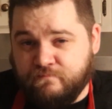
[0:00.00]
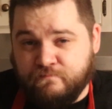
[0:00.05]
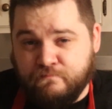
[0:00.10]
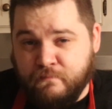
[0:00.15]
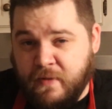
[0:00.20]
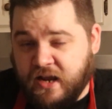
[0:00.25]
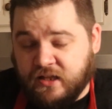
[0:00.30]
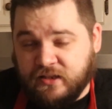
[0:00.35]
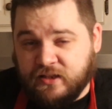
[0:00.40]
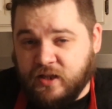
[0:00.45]

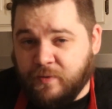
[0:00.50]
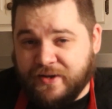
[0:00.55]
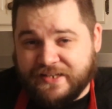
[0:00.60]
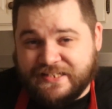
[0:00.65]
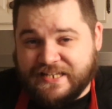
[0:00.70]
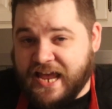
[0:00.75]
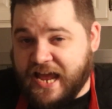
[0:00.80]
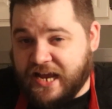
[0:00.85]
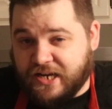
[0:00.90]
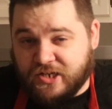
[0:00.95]
Megalo
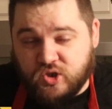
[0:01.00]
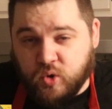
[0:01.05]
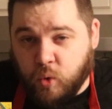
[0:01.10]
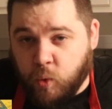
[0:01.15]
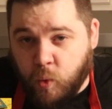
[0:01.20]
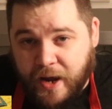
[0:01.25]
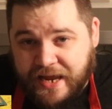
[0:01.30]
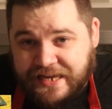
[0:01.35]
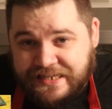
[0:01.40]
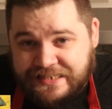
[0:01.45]
attack
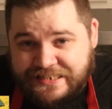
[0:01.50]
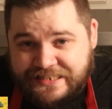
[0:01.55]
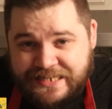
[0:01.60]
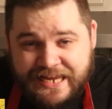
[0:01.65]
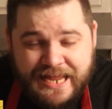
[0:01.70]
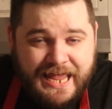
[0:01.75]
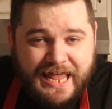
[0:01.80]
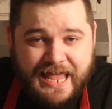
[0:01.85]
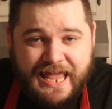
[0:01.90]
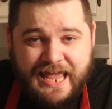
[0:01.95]

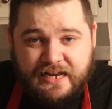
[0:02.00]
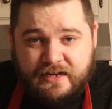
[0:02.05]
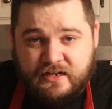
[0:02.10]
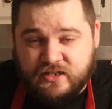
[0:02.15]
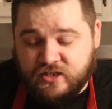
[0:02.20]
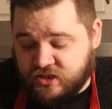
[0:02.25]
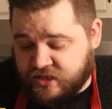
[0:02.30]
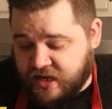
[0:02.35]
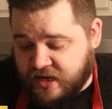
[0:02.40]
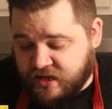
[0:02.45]
twice,
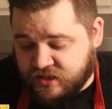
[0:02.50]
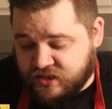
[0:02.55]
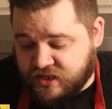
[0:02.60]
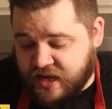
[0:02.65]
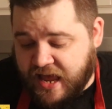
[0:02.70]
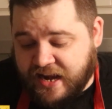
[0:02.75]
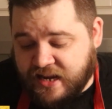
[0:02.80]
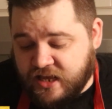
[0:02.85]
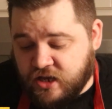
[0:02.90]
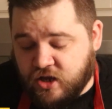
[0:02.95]
it sends
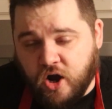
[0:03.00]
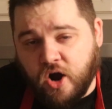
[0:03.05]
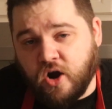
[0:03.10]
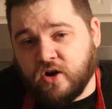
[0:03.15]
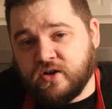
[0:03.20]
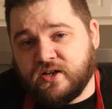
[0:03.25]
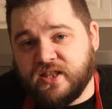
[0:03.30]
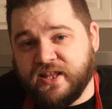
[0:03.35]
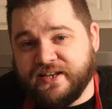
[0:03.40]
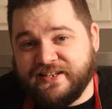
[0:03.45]
any
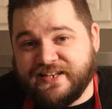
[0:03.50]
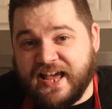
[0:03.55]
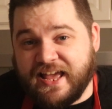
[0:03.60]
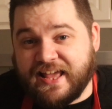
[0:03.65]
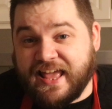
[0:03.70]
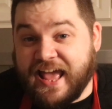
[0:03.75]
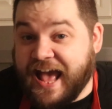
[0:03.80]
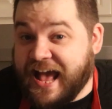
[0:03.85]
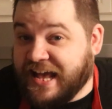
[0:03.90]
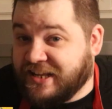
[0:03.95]
card to the
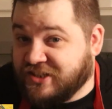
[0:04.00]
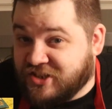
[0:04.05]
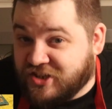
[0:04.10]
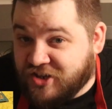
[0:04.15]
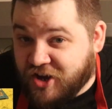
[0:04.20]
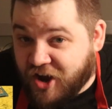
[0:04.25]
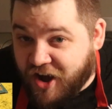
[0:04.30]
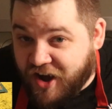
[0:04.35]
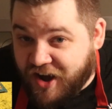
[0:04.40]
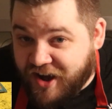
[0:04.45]
deck as
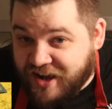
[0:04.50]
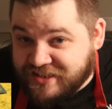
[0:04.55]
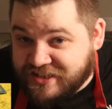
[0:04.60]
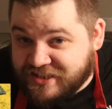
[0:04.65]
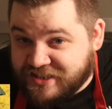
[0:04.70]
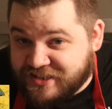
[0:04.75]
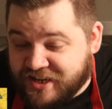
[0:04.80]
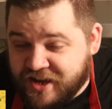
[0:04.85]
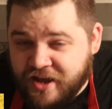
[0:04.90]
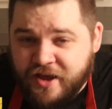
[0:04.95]

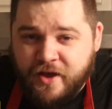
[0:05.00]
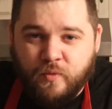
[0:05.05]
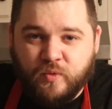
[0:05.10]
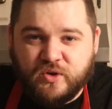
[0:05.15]
cost,